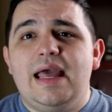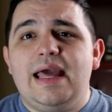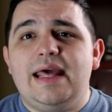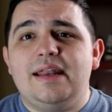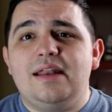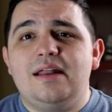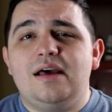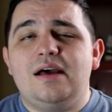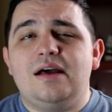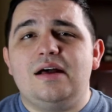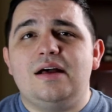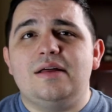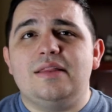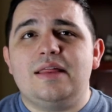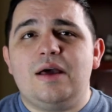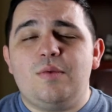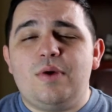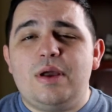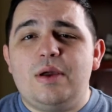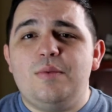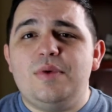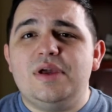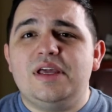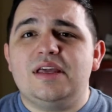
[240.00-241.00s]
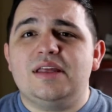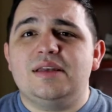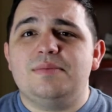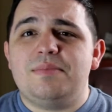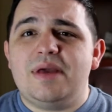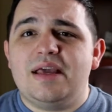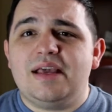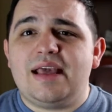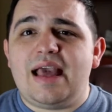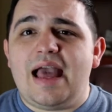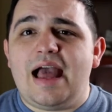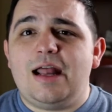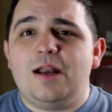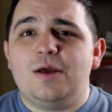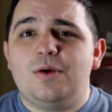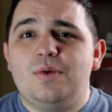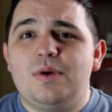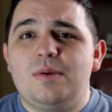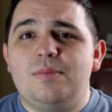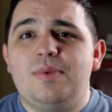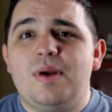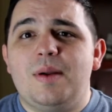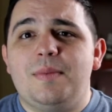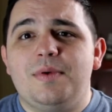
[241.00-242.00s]
and uh, that way we can make
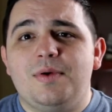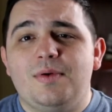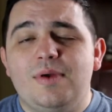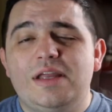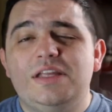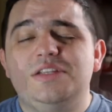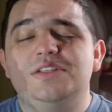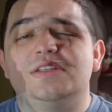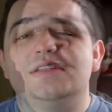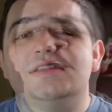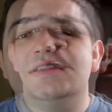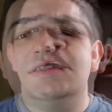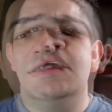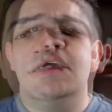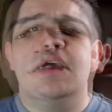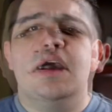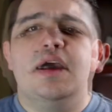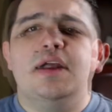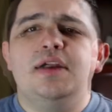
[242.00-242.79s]
adequate preparations.